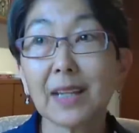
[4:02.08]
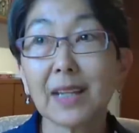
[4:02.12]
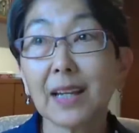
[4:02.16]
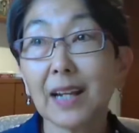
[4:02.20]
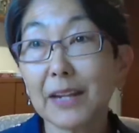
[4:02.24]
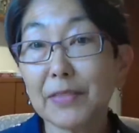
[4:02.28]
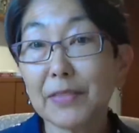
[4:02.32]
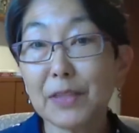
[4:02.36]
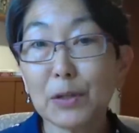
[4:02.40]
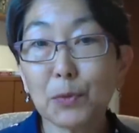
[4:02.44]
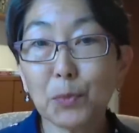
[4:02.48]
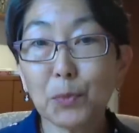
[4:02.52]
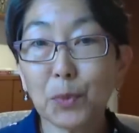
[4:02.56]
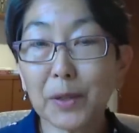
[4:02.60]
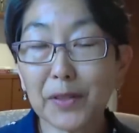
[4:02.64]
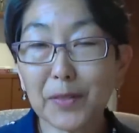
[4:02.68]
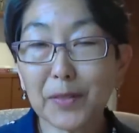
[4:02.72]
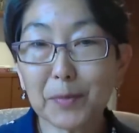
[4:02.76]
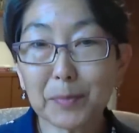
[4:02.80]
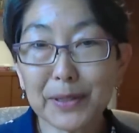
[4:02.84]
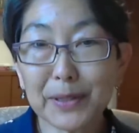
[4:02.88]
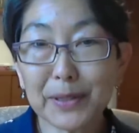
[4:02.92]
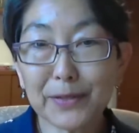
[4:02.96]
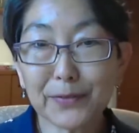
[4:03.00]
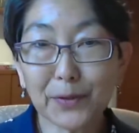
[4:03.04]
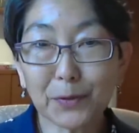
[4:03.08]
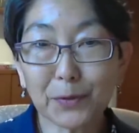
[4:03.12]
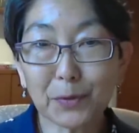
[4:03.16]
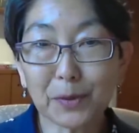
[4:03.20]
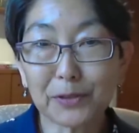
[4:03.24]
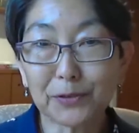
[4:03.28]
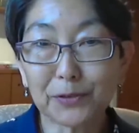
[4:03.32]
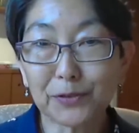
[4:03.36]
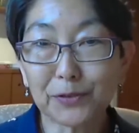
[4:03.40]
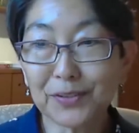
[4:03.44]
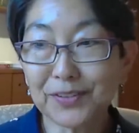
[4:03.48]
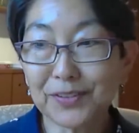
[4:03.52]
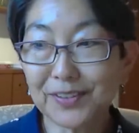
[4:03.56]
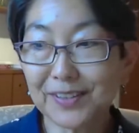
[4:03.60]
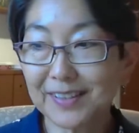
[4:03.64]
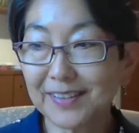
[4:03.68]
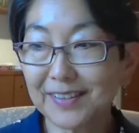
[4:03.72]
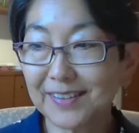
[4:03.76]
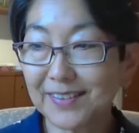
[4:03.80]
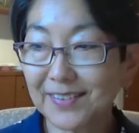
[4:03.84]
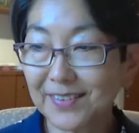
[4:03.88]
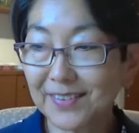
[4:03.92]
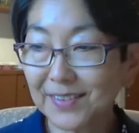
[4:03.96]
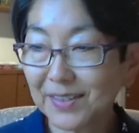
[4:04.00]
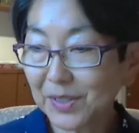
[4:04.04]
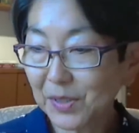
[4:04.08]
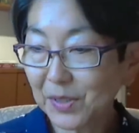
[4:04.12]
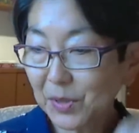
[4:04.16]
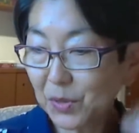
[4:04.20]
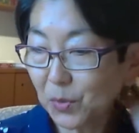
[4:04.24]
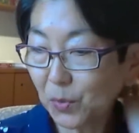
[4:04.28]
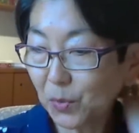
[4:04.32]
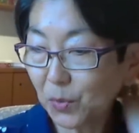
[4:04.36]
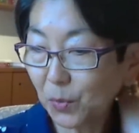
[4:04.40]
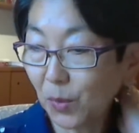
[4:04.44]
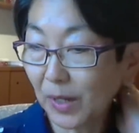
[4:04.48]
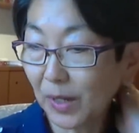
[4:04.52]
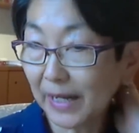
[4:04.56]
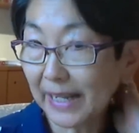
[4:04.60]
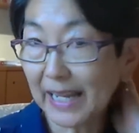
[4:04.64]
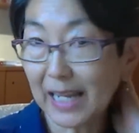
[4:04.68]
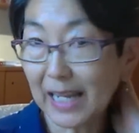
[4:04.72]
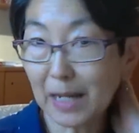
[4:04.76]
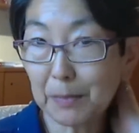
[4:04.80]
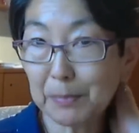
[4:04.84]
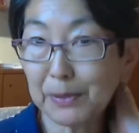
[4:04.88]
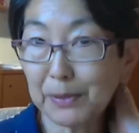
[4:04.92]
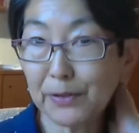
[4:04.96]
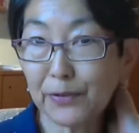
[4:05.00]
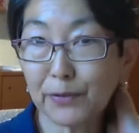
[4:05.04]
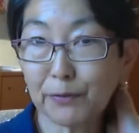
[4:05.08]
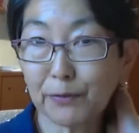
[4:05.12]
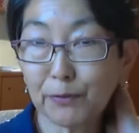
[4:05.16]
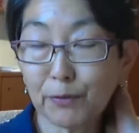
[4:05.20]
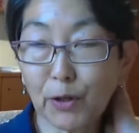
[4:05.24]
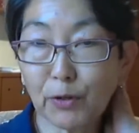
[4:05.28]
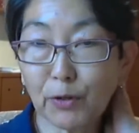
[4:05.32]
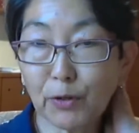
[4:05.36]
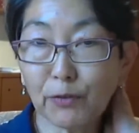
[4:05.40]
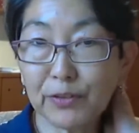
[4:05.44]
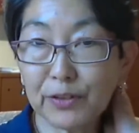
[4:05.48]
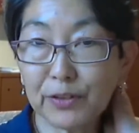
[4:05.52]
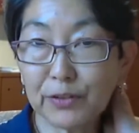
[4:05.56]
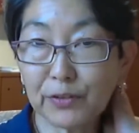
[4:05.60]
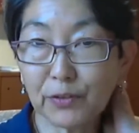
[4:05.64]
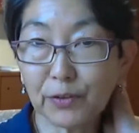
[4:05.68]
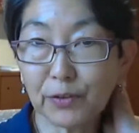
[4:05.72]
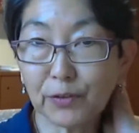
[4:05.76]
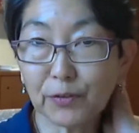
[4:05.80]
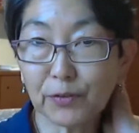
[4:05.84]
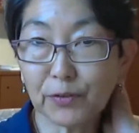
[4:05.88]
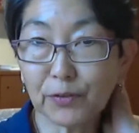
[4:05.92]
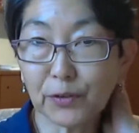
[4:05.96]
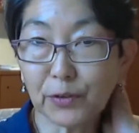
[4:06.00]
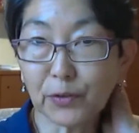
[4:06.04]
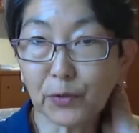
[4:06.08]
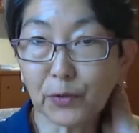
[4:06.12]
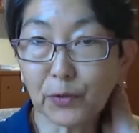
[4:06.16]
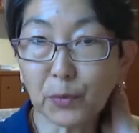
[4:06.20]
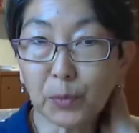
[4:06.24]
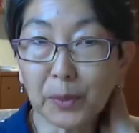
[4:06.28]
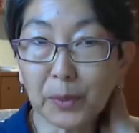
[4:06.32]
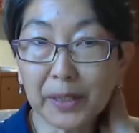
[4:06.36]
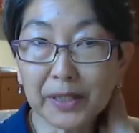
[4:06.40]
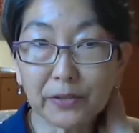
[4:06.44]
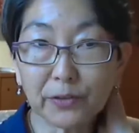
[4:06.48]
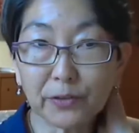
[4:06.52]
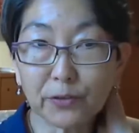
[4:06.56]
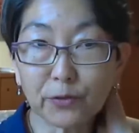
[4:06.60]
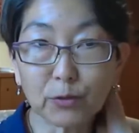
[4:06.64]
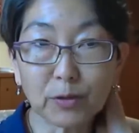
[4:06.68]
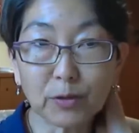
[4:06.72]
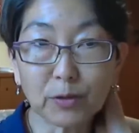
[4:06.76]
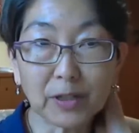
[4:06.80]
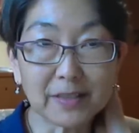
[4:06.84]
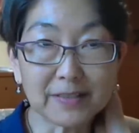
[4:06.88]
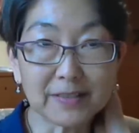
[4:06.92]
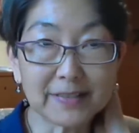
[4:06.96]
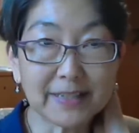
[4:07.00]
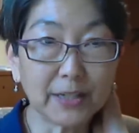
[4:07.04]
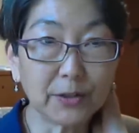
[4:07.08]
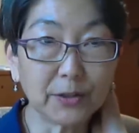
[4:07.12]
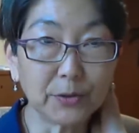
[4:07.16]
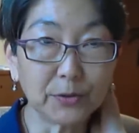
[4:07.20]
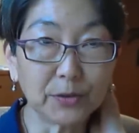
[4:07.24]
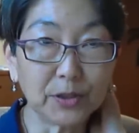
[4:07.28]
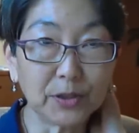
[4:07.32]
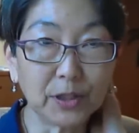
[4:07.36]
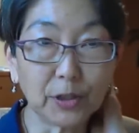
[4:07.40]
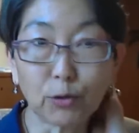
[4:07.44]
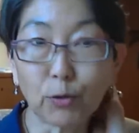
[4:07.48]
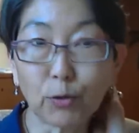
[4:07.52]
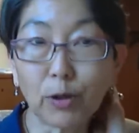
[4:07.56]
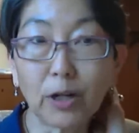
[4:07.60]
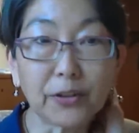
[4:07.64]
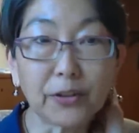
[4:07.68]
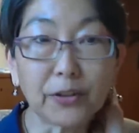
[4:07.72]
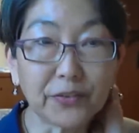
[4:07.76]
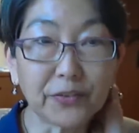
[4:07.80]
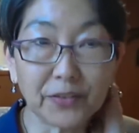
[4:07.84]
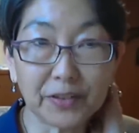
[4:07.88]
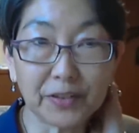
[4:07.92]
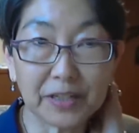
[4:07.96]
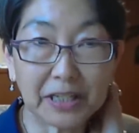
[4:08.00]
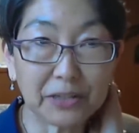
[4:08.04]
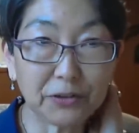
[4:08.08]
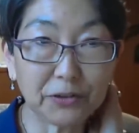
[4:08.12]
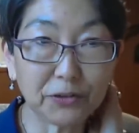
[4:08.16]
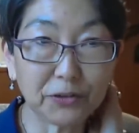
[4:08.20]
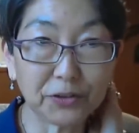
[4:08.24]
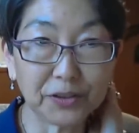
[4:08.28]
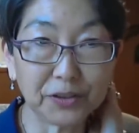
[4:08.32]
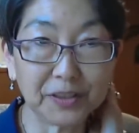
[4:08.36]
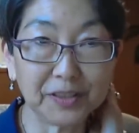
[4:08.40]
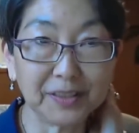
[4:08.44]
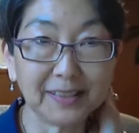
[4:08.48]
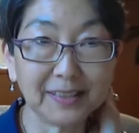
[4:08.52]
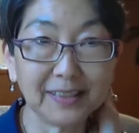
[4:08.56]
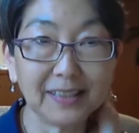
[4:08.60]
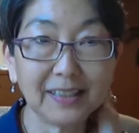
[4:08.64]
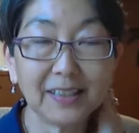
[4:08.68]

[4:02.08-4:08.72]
I think one of the basic questions is what happens if Roe v. versus Wade is struck down across the nation?